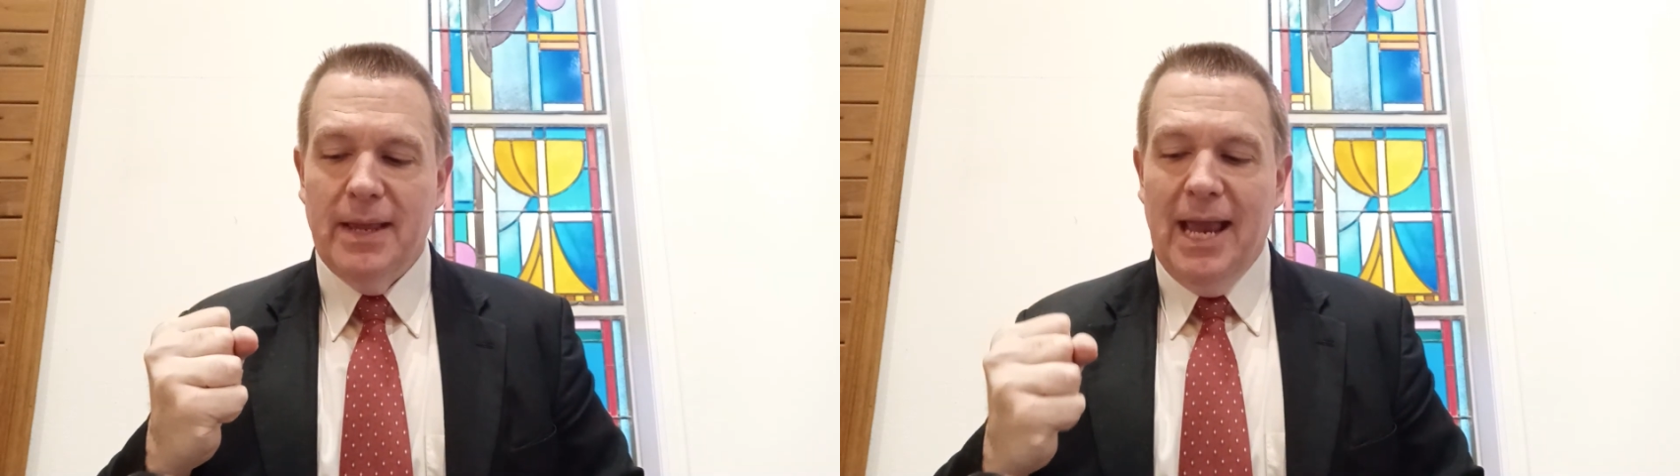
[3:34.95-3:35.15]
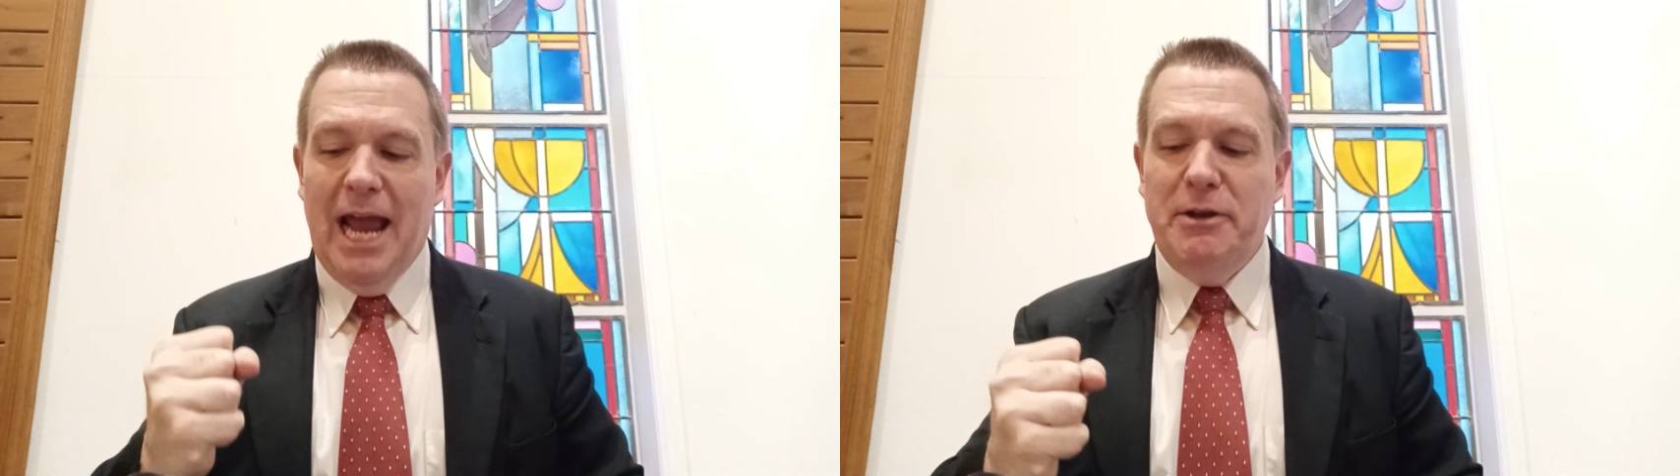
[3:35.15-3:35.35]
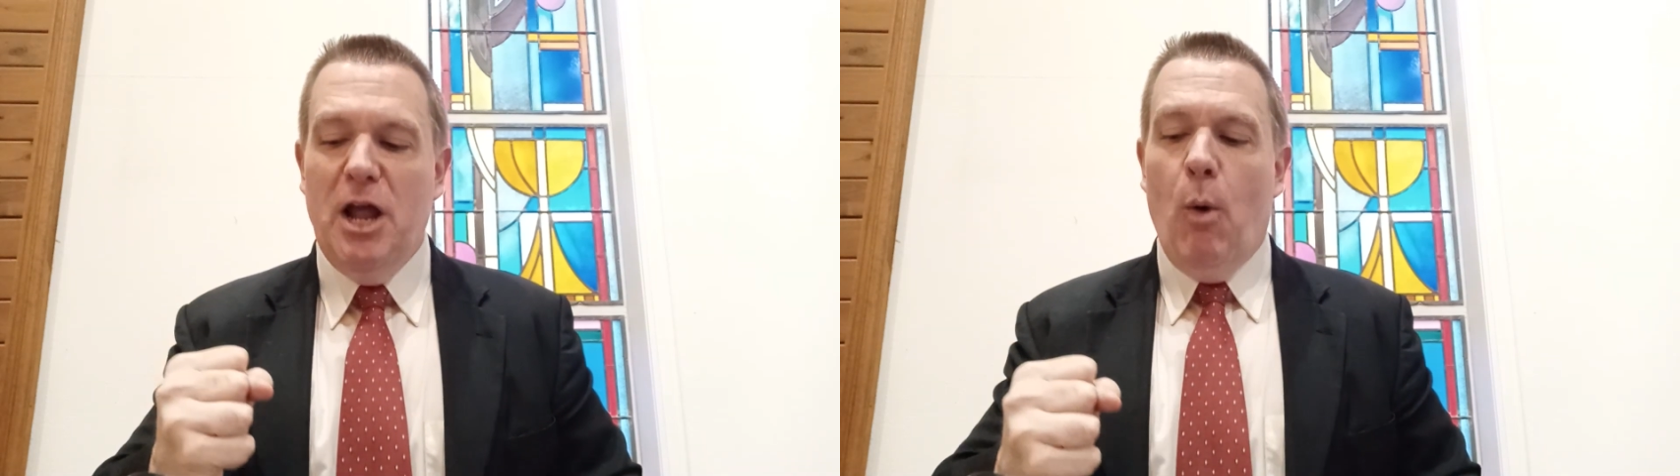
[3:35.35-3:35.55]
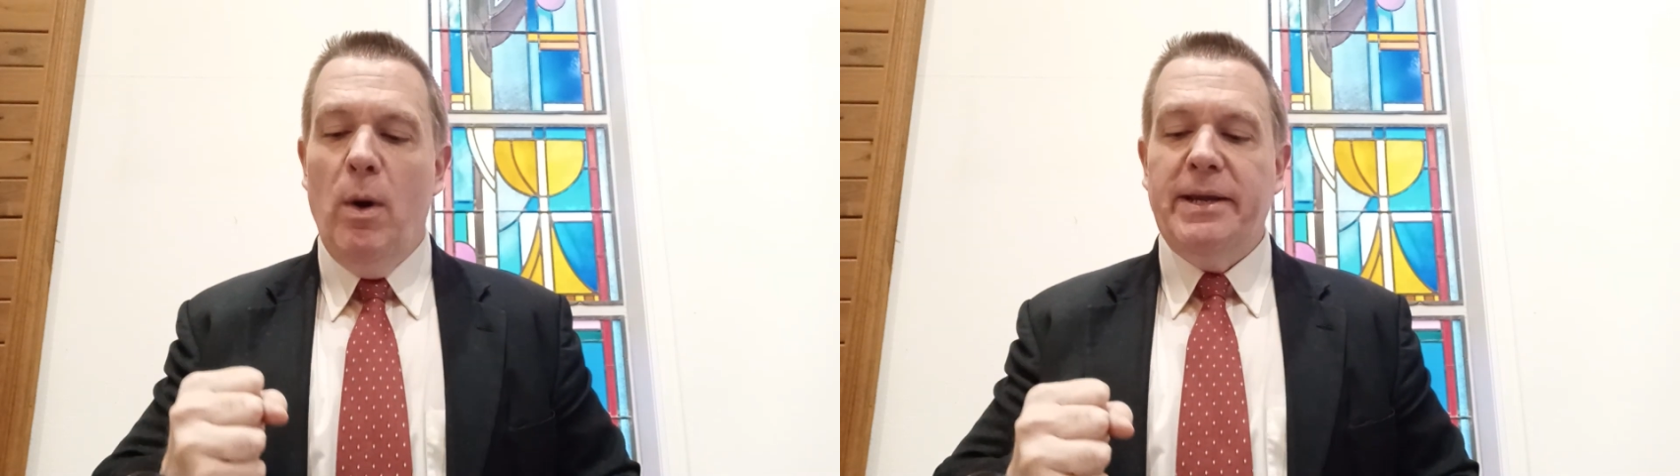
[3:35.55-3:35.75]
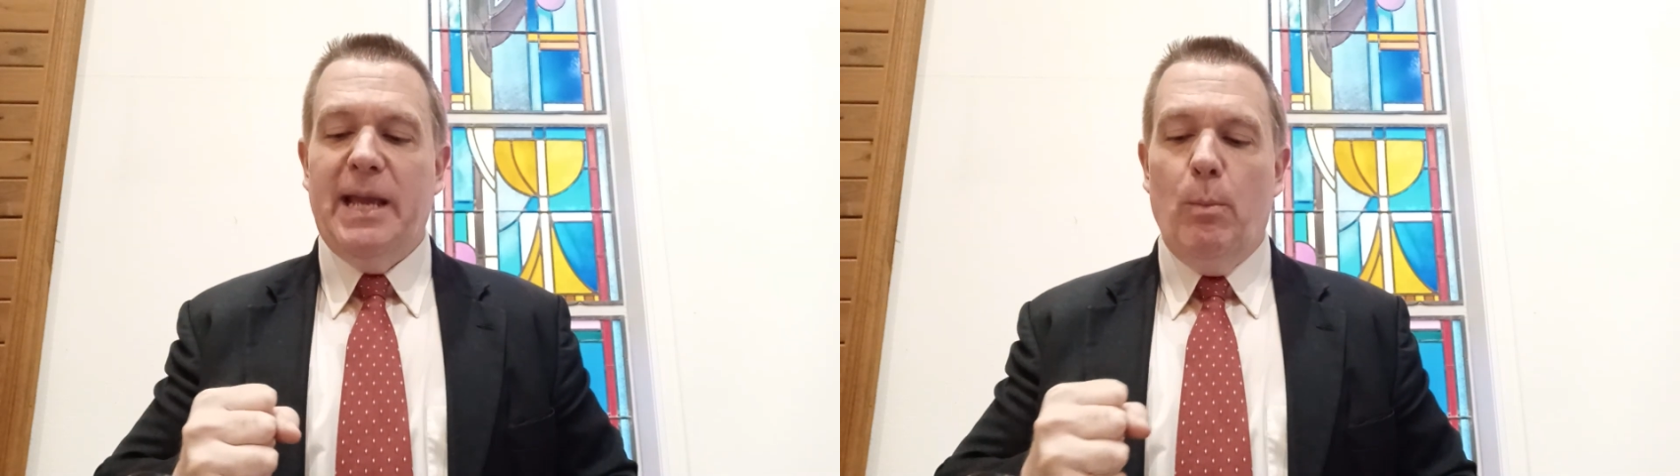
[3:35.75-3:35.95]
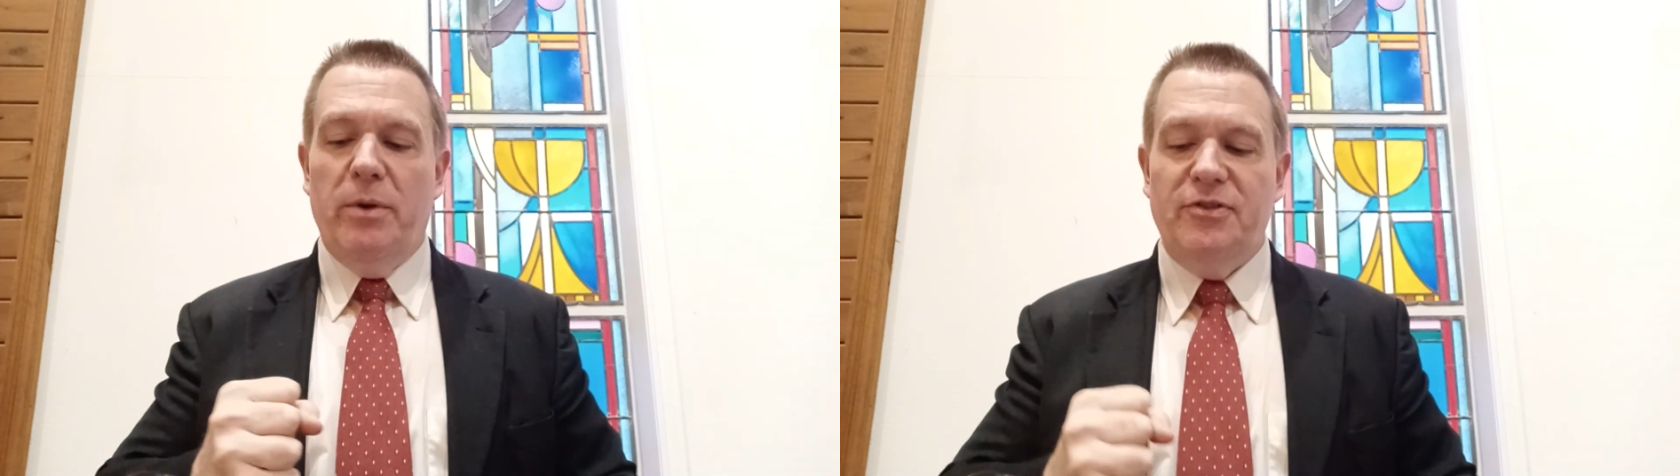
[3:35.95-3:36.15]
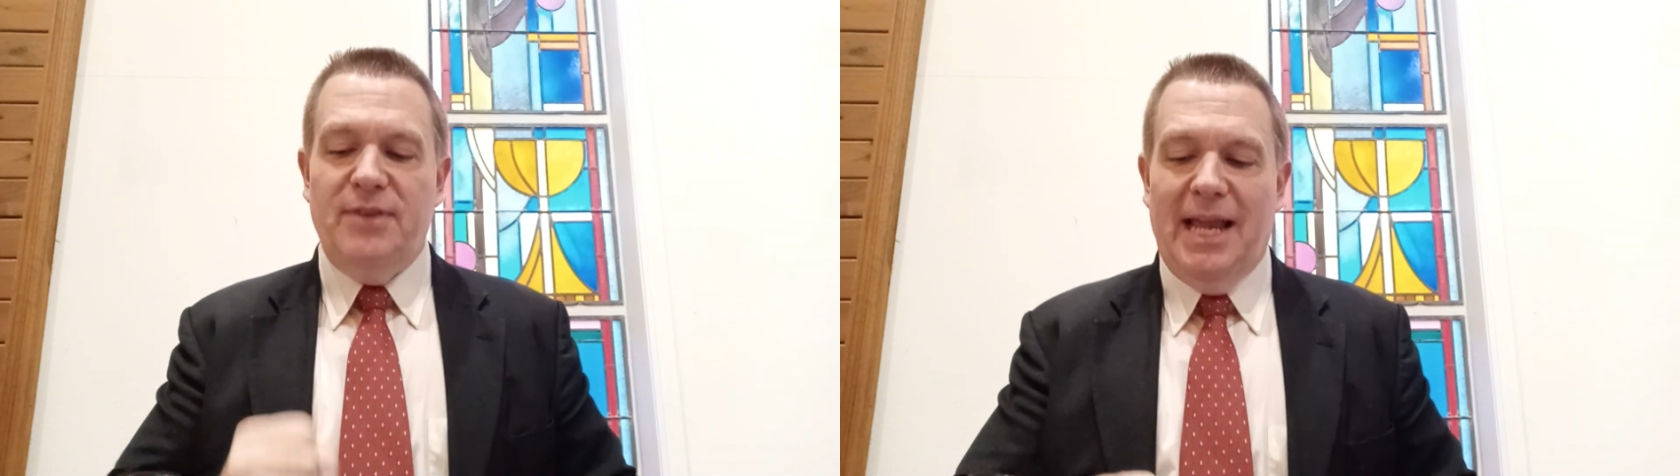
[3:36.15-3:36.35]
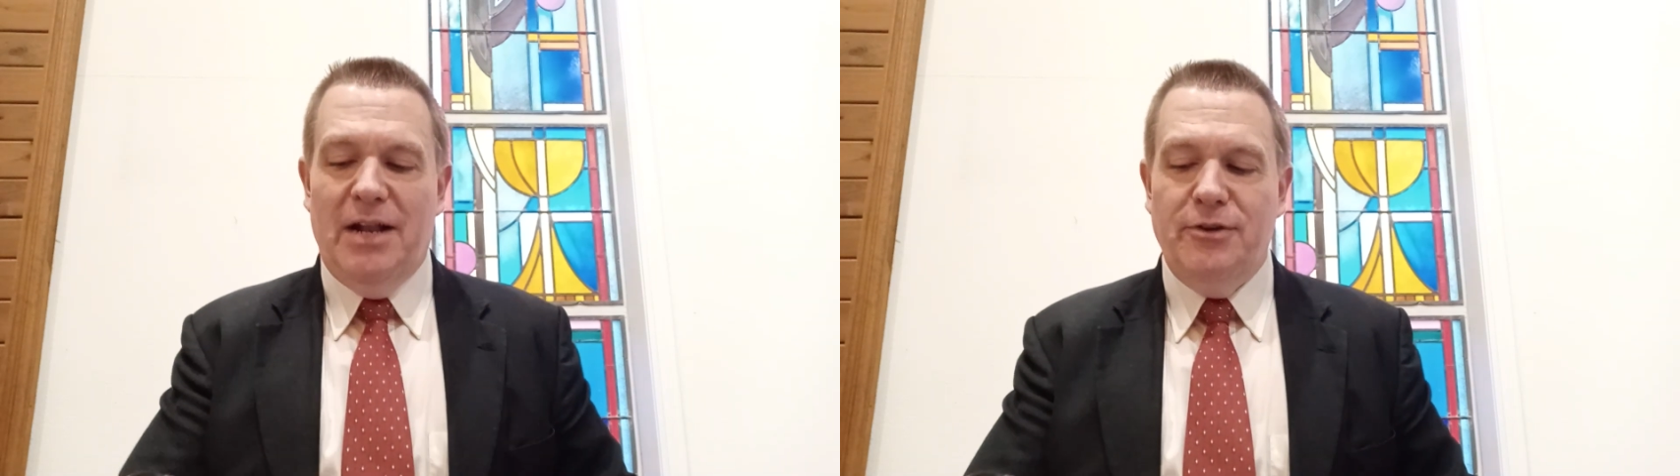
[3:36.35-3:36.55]
and no one can
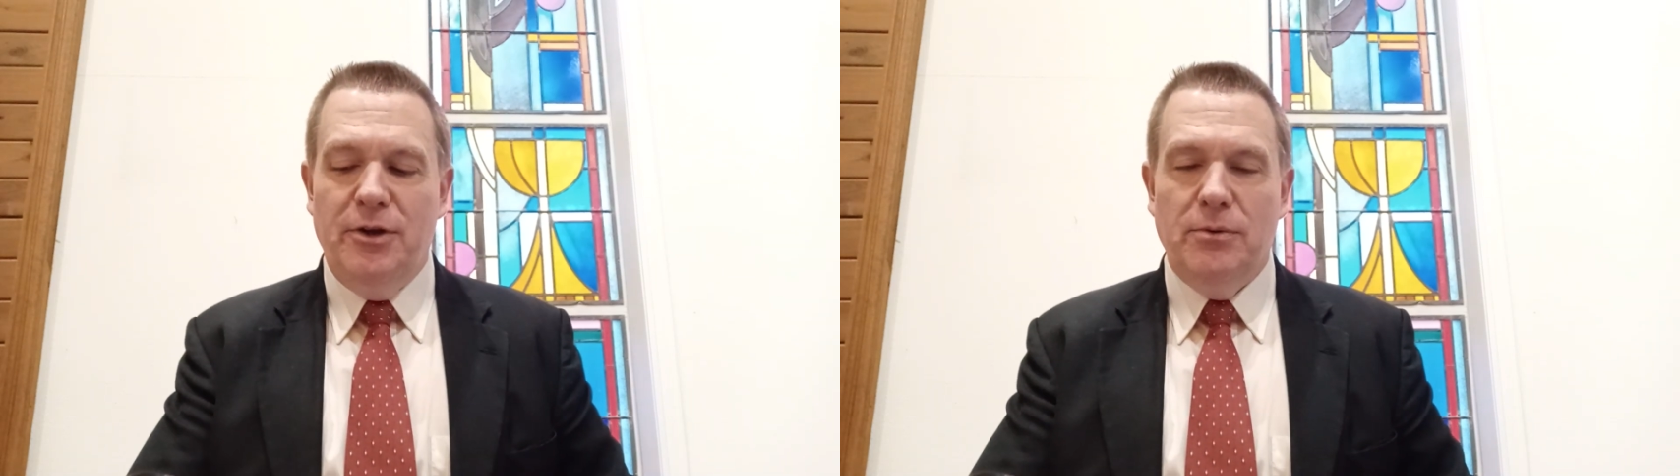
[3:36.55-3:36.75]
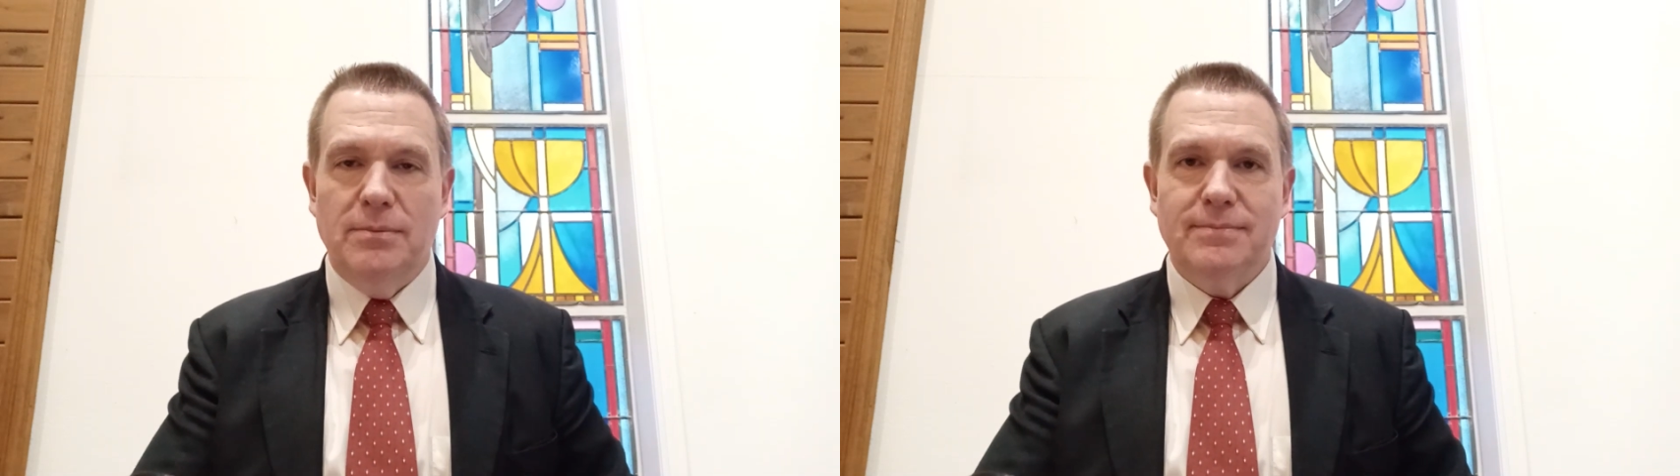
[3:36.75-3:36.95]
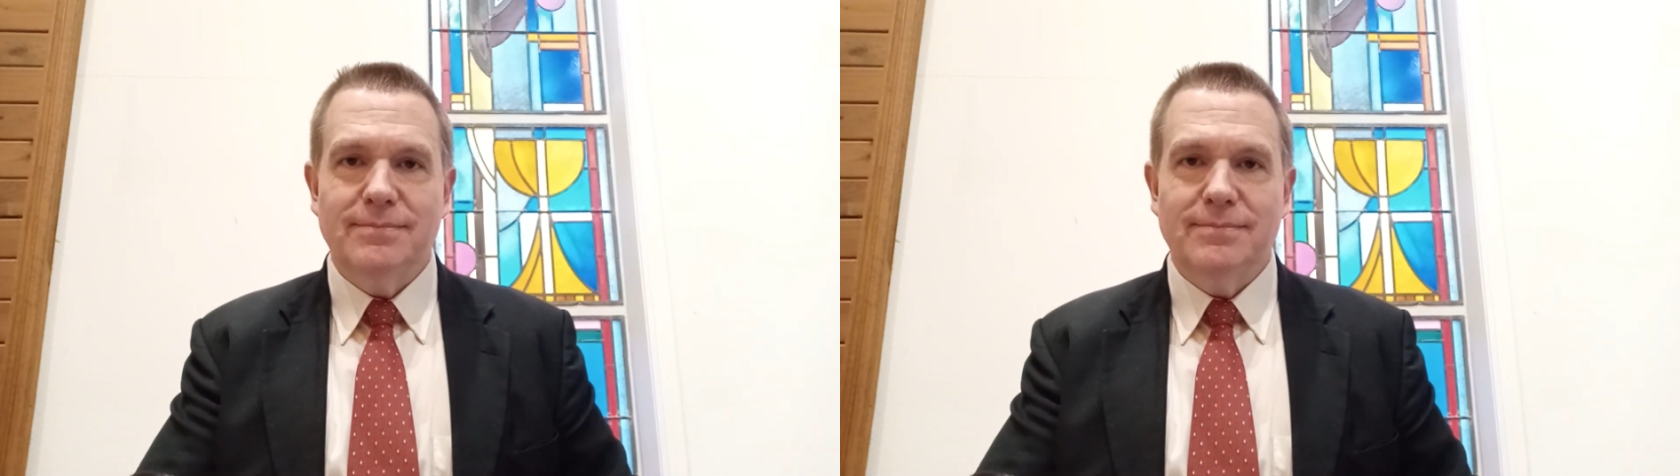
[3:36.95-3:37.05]
withstand you."